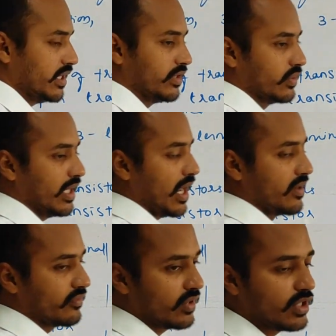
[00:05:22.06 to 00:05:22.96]
day-to-day
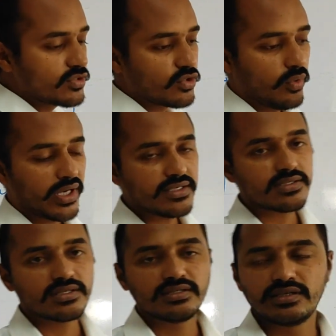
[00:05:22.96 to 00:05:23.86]
life. So one
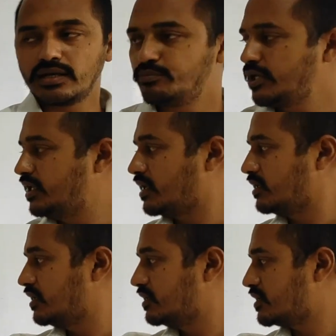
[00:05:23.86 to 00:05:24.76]
is
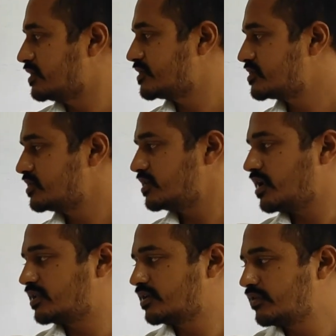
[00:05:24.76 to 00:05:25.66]
NPN transistor,
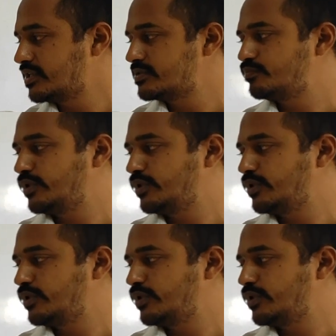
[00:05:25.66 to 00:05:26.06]
another one is